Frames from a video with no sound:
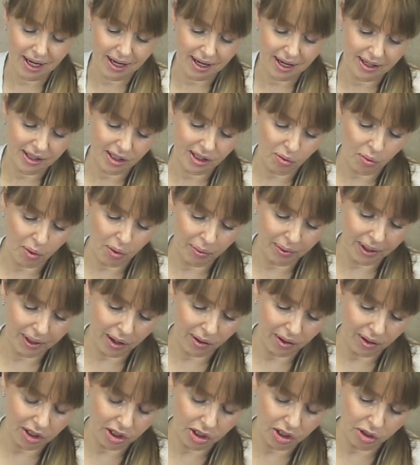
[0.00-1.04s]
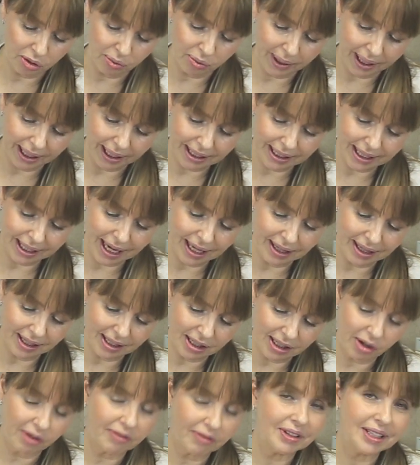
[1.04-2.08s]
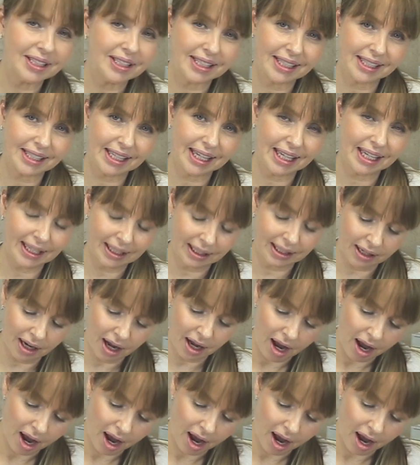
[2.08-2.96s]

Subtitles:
So what we're going to do, we're going to take this off his skin.